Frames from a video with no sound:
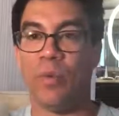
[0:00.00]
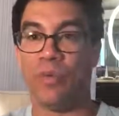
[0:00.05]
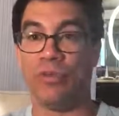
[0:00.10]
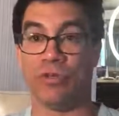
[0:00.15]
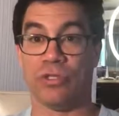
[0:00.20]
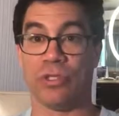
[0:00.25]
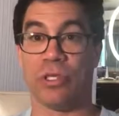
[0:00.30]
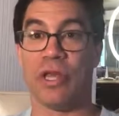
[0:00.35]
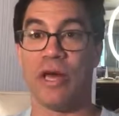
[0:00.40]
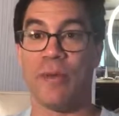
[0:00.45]

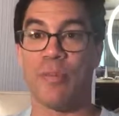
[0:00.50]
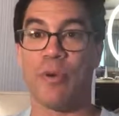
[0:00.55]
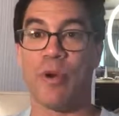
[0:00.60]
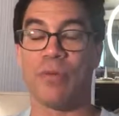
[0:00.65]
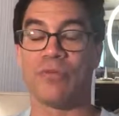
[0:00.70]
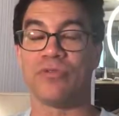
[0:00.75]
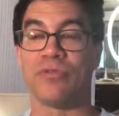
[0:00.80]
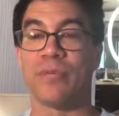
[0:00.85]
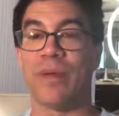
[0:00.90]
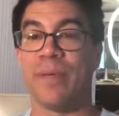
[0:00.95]
There's a lot of
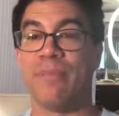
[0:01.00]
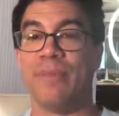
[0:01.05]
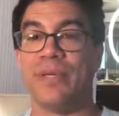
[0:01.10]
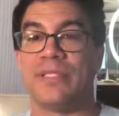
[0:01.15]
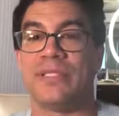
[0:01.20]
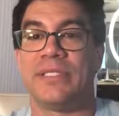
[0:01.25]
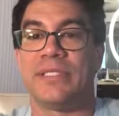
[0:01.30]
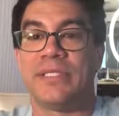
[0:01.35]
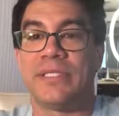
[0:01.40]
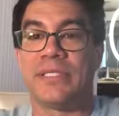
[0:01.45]
problems with my
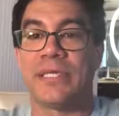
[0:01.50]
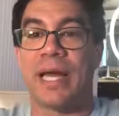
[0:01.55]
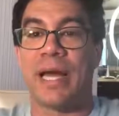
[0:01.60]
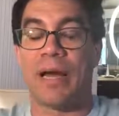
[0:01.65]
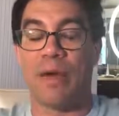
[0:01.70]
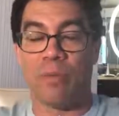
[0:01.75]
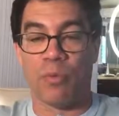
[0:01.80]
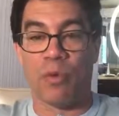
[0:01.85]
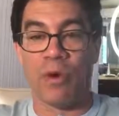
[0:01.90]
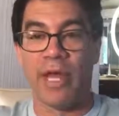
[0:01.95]
business.
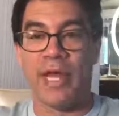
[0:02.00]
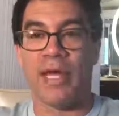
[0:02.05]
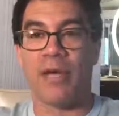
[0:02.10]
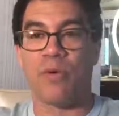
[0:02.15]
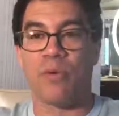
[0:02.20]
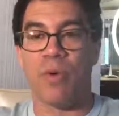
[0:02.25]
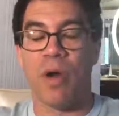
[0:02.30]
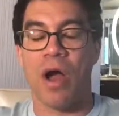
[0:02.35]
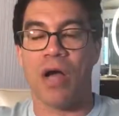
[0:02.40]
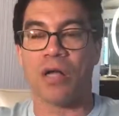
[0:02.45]
I'm ready
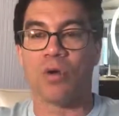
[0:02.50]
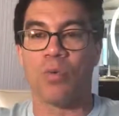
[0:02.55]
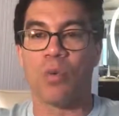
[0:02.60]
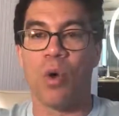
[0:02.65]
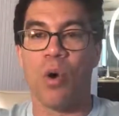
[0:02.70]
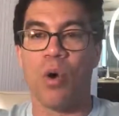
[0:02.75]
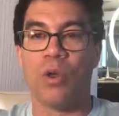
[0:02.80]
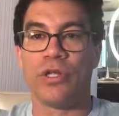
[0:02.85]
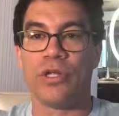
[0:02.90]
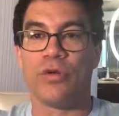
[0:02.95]
to rock and
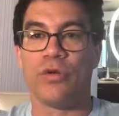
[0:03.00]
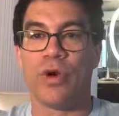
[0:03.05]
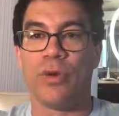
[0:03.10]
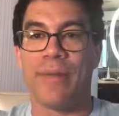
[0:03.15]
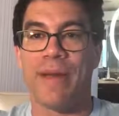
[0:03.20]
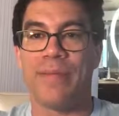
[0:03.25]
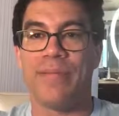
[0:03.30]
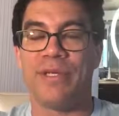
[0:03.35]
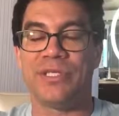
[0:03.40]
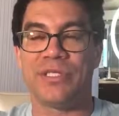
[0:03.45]
roll and grow
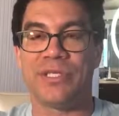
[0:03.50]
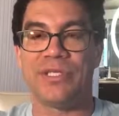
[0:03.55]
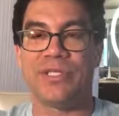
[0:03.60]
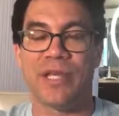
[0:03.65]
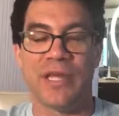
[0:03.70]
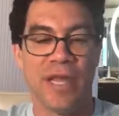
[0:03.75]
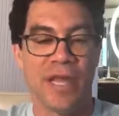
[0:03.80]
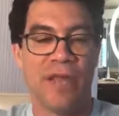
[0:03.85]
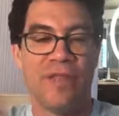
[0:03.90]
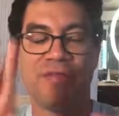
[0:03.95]
my
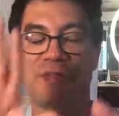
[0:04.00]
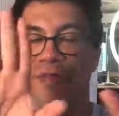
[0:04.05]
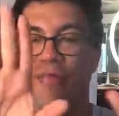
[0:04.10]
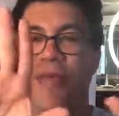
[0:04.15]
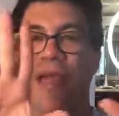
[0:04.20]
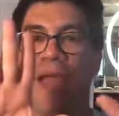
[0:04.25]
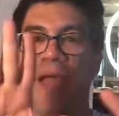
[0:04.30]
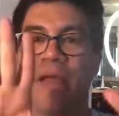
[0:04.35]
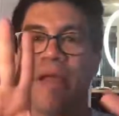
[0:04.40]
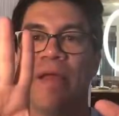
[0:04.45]
business. Then
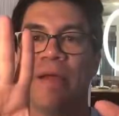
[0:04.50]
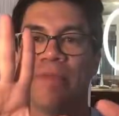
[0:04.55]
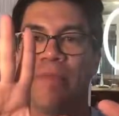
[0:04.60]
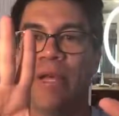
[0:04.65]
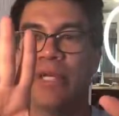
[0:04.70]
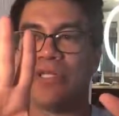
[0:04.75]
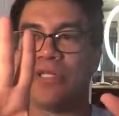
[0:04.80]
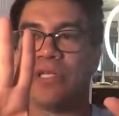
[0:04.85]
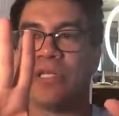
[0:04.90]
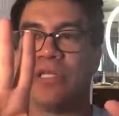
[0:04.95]
they
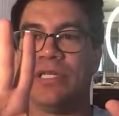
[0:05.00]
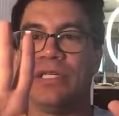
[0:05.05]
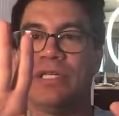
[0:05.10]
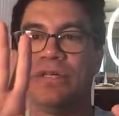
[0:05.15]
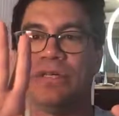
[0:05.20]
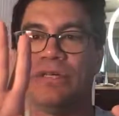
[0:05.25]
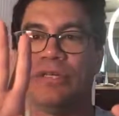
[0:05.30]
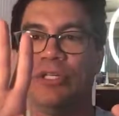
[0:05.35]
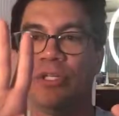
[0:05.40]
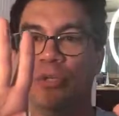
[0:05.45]

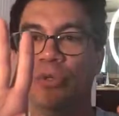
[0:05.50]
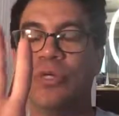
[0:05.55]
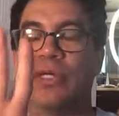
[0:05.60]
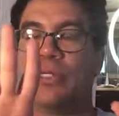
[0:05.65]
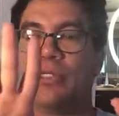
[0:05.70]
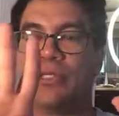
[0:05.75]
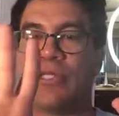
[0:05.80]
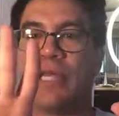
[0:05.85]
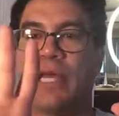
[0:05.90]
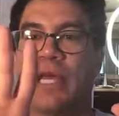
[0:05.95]
basically, you
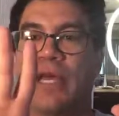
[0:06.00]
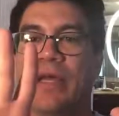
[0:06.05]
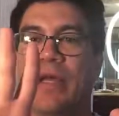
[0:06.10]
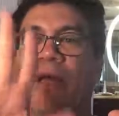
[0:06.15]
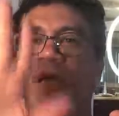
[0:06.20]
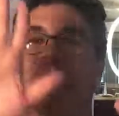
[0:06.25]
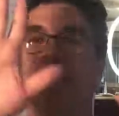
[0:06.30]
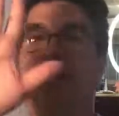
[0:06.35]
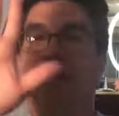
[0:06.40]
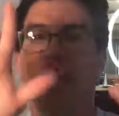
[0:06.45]
can say,
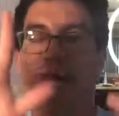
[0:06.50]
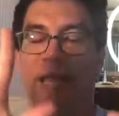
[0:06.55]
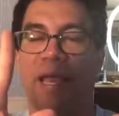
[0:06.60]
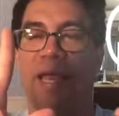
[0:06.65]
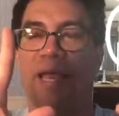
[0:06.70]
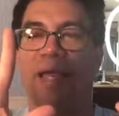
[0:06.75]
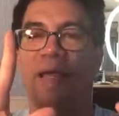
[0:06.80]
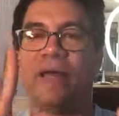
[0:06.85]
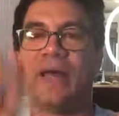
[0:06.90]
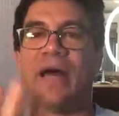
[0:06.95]

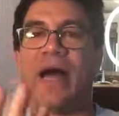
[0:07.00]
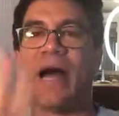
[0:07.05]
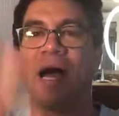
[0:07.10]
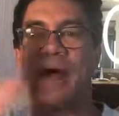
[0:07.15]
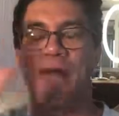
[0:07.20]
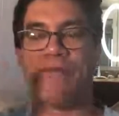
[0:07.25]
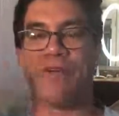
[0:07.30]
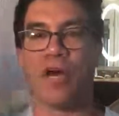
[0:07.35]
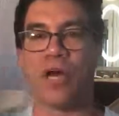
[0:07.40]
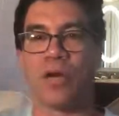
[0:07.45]
hey,
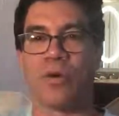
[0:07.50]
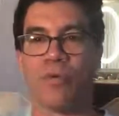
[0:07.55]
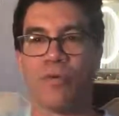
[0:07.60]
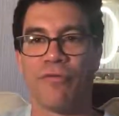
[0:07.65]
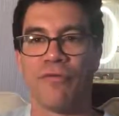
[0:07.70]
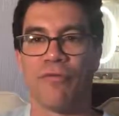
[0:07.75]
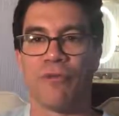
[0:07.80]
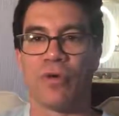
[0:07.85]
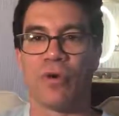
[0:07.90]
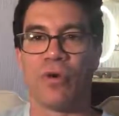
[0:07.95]
I've got a
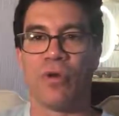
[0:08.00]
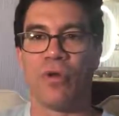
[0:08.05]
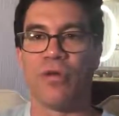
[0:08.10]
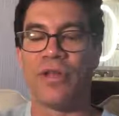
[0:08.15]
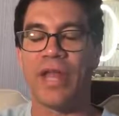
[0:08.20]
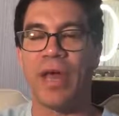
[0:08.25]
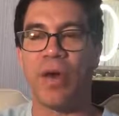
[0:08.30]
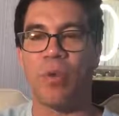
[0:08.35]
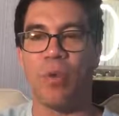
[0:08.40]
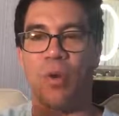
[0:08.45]
referral
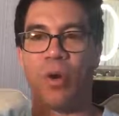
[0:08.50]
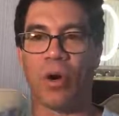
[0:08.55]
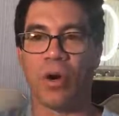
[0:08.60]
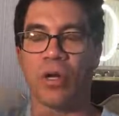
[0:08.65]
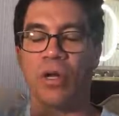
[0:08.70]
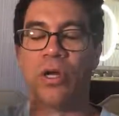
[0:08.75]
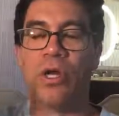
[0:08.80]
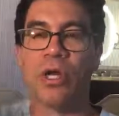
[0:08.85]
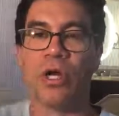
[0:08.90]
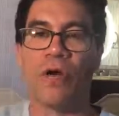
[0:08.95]

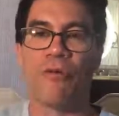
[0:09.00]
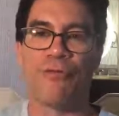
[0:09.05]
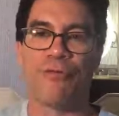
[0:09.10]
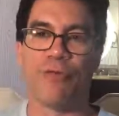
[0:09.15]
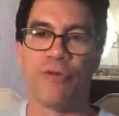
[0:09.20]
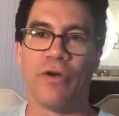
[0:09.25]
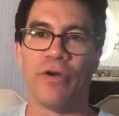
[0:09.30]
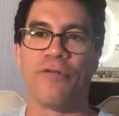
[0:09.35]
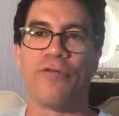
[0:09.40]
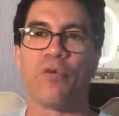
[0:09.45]
network of
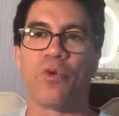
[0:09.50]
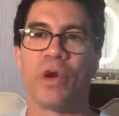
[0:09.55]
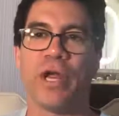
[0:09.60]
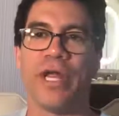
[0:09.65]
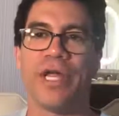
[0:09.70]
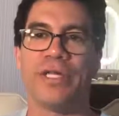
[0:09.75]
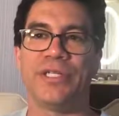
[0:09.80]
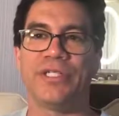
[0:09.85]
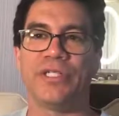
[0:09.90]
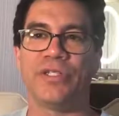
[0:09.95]
3 or 4
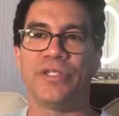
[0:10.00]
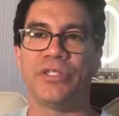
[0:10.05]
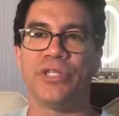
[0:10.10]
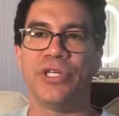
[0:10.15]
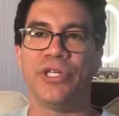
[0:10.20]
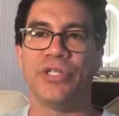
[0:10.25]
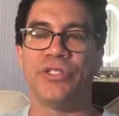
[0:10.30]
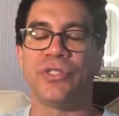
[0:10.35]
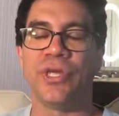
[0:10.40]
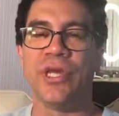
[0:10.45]

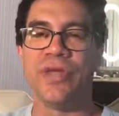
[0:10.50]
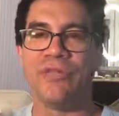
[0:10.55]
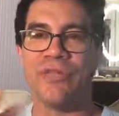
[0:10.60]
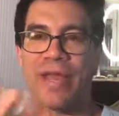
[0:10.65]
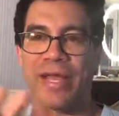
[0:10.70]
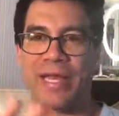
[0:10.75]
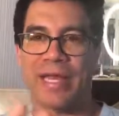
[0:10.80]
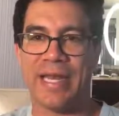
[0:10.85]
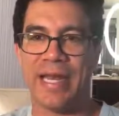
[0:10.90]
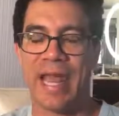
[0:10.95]
agencies
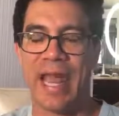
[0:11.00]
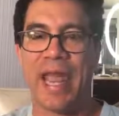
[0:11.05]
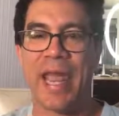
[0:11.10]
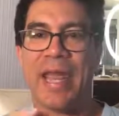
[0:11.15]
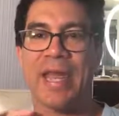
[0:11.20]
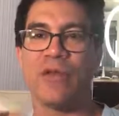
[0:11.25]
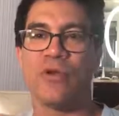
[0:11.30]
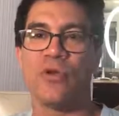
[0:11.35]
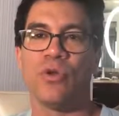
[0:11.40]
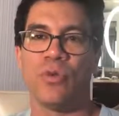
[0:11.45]
that can
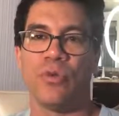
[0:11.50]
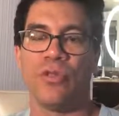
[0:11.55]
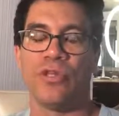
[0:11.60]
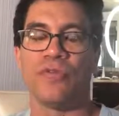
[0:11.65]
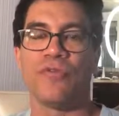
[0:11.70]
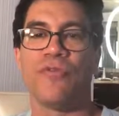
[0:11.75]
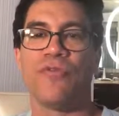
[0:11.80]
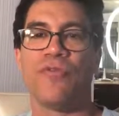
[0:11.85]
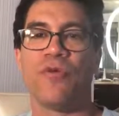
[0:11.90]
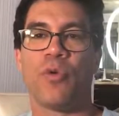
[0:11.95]
handle
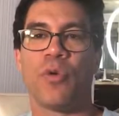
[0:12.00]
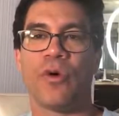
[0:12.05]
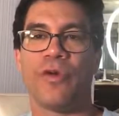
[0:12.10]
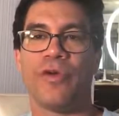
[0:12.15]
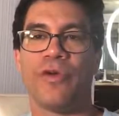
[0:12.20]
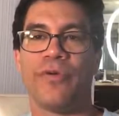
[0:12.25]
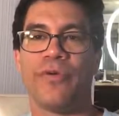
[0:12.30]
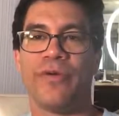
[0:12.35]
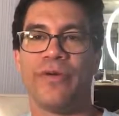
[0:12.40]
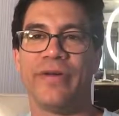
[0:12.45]
this for
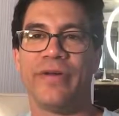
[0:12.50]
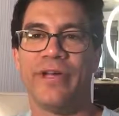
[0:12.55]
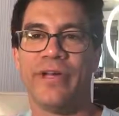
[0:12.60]
you.